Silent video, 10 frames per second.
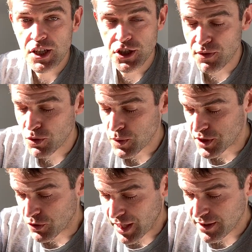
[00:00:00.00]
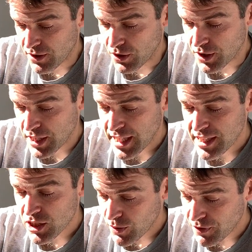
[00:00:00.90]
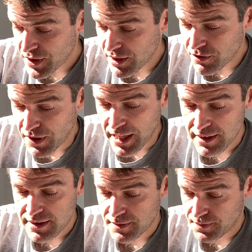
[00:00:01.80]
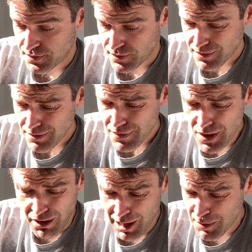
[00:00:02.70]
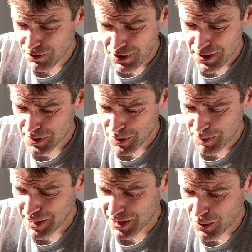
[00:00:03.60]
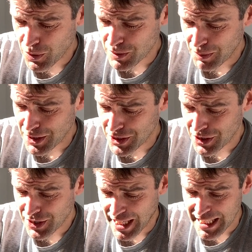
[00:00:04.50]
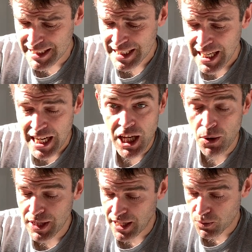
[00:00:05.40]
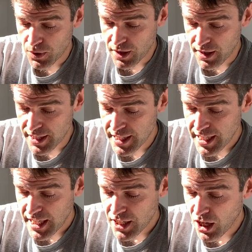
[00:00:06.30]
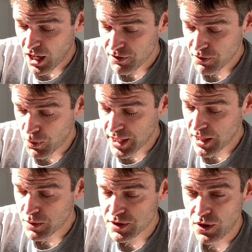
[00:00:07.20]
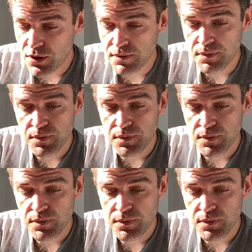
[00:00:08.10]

Shovel was a great dog. Terrific, in fact. I am the first to admit that he wasn't much to look at. He only had one eye, and half of one ear was gone.